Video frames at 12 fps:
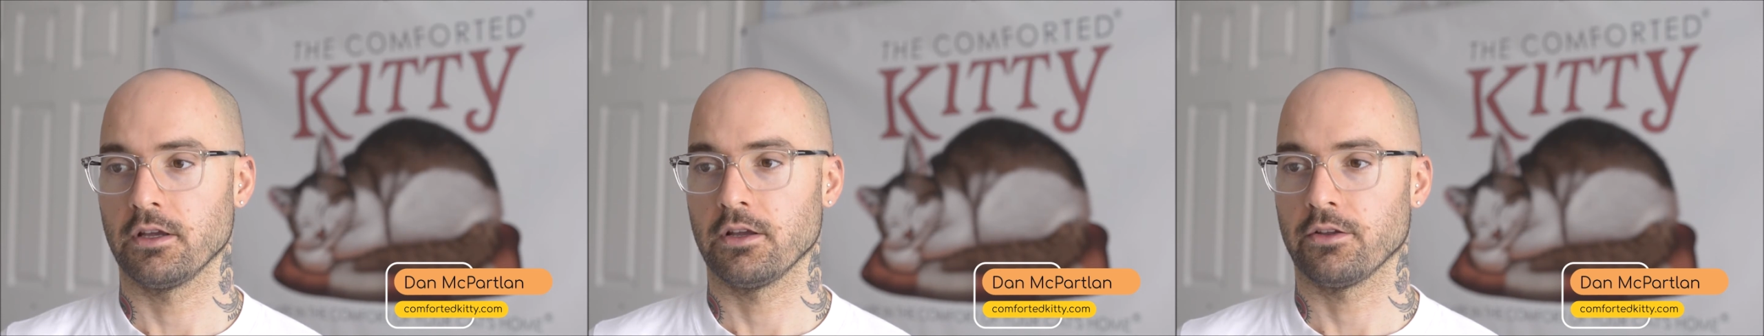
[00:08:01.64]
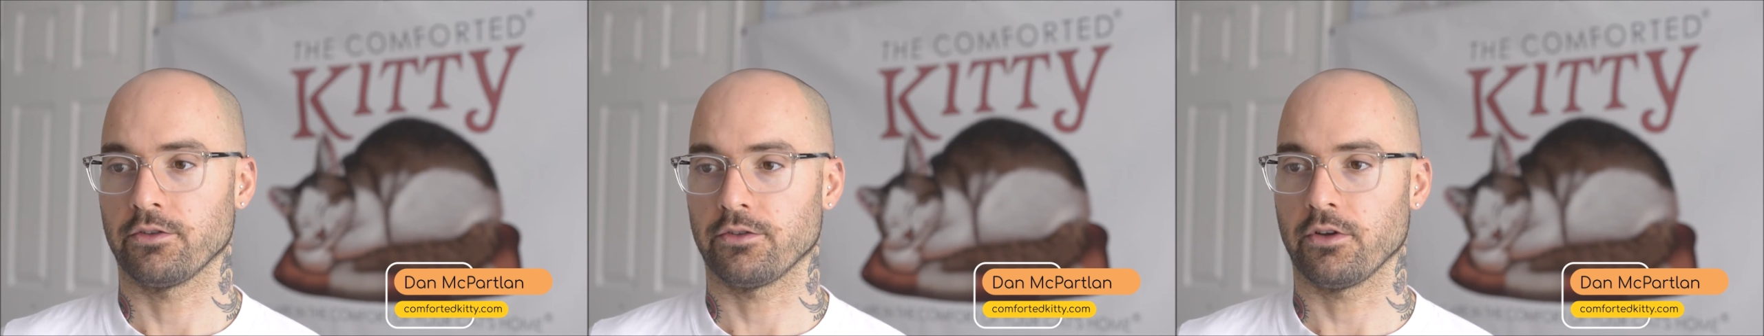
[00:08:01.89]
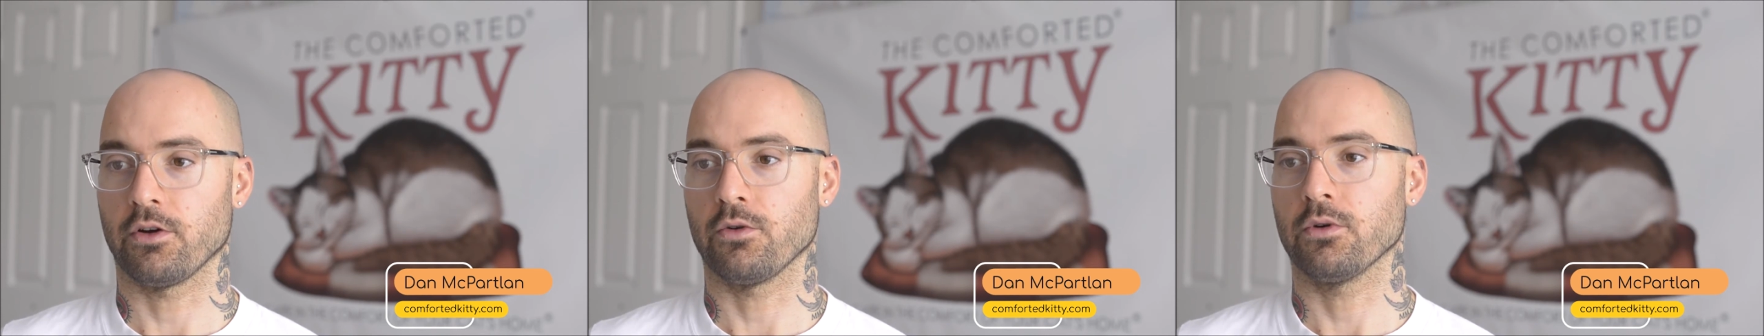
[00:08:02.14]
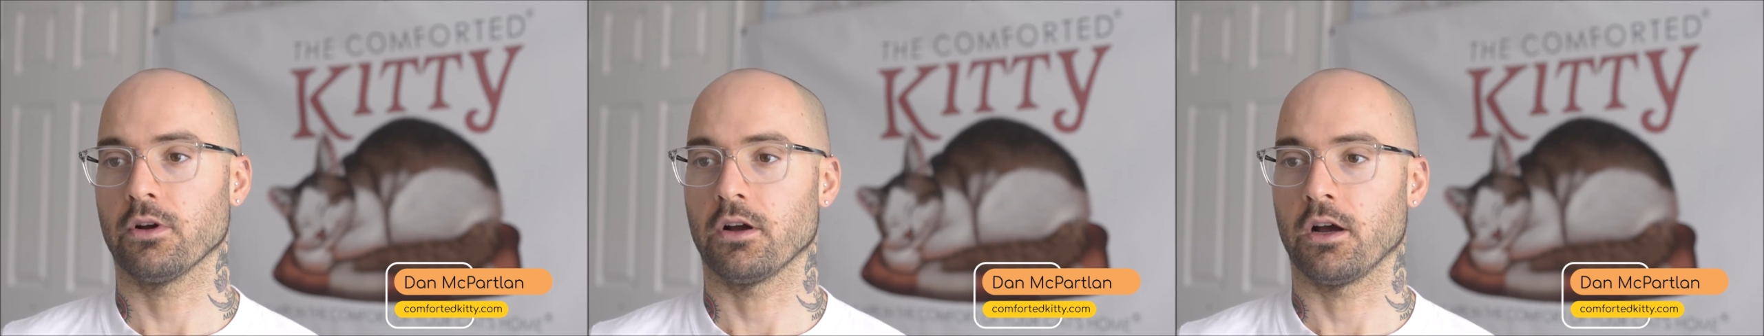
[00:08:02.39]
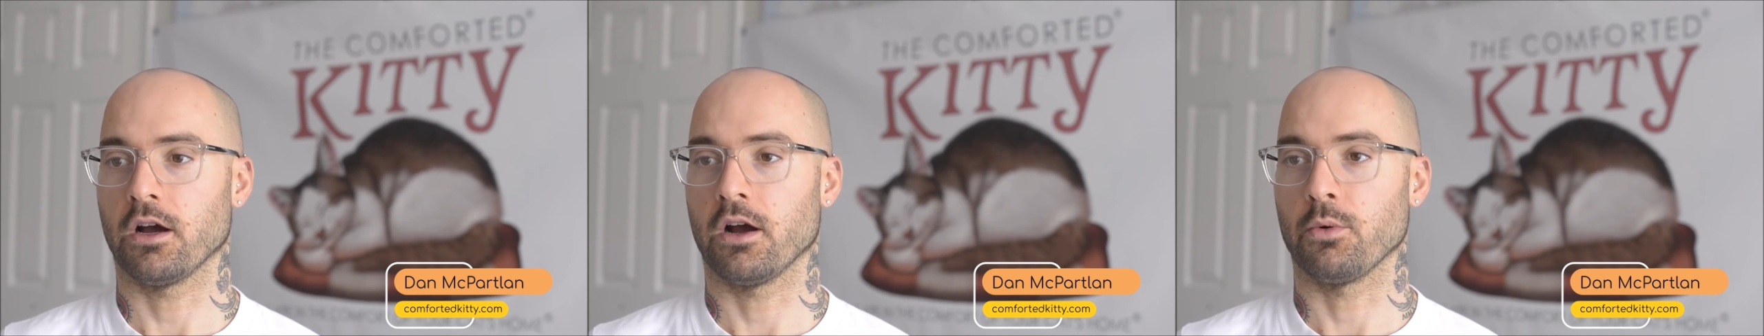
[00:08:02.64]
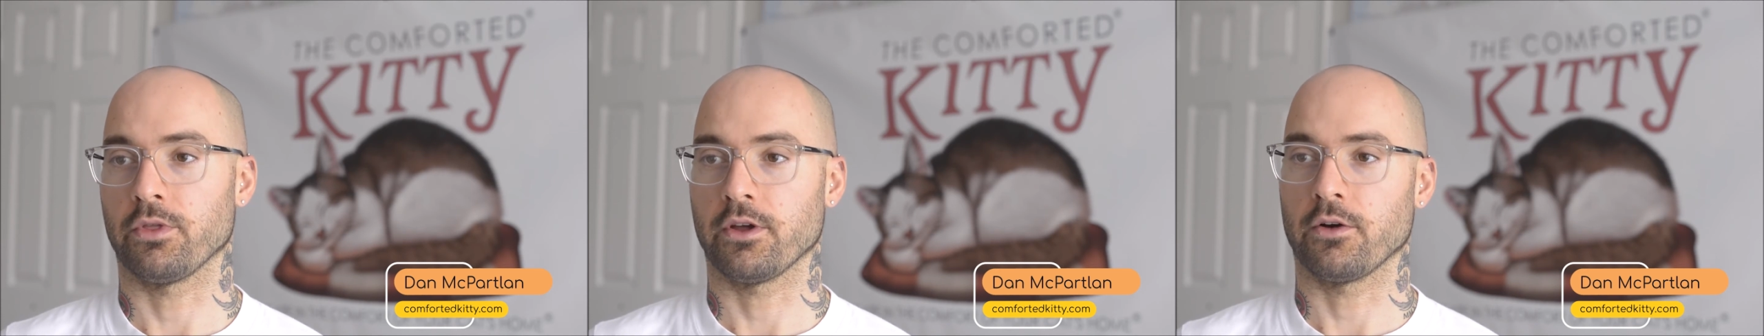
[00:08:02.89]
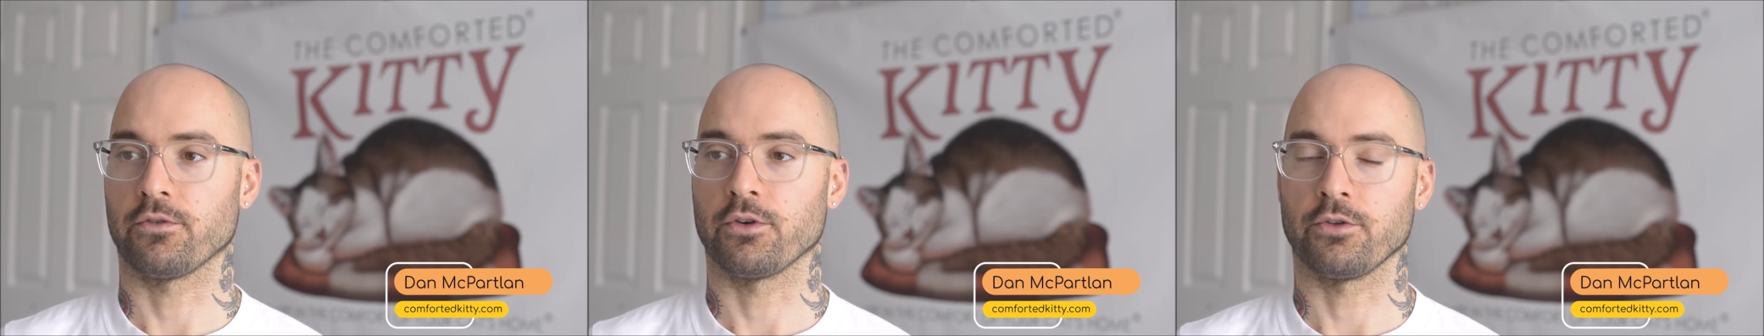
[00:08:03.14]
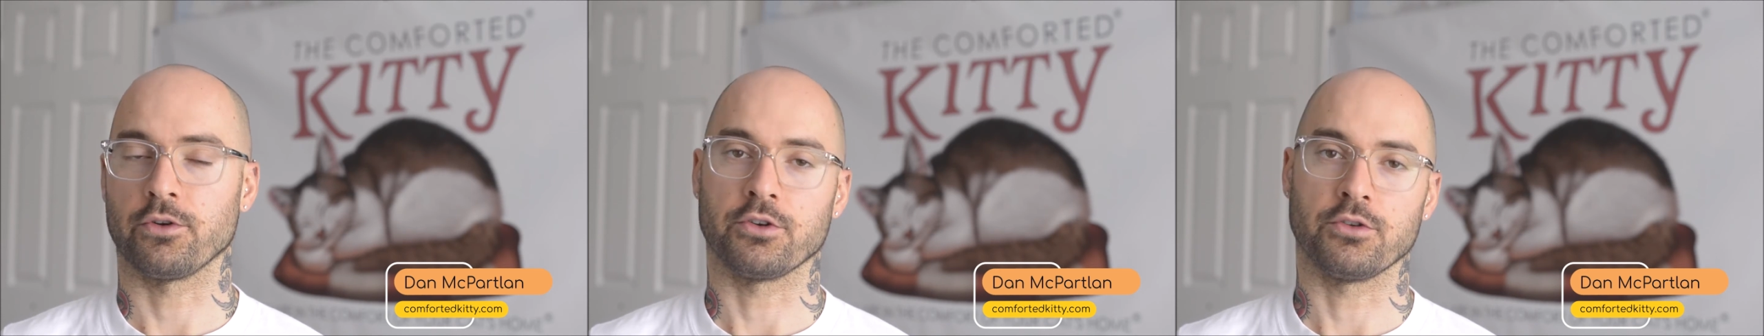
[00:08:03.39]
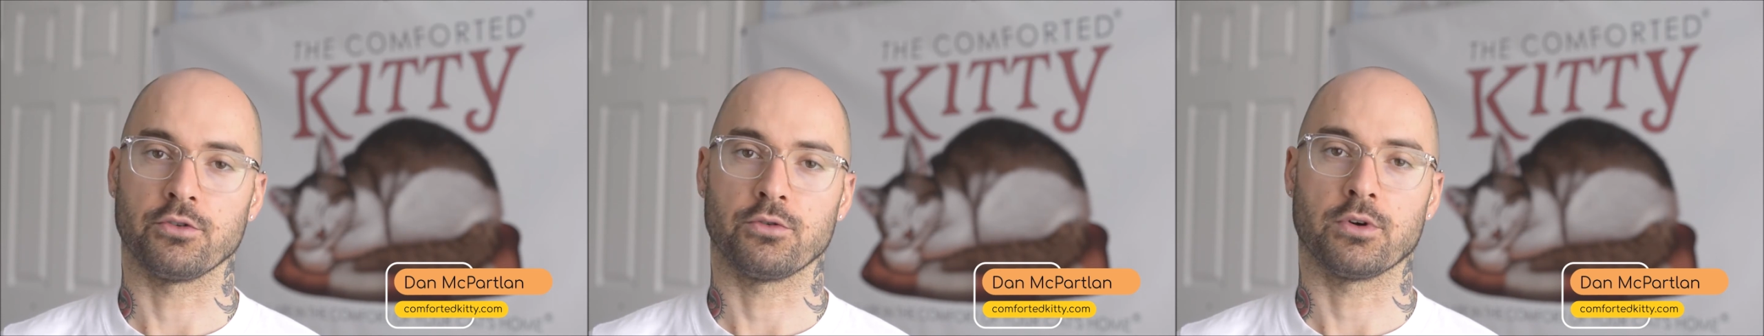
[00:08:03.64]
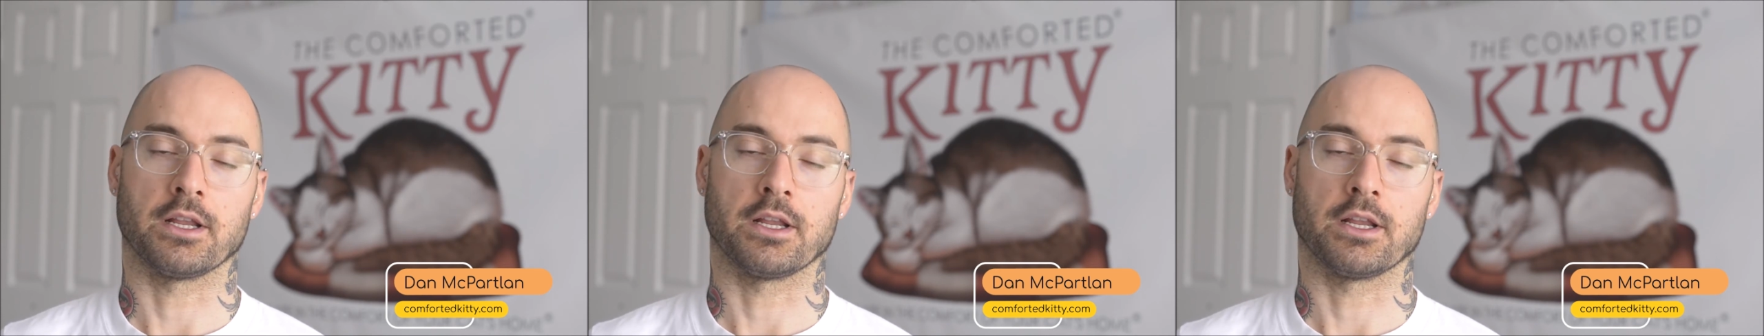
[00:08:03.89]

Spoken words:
So without further ado,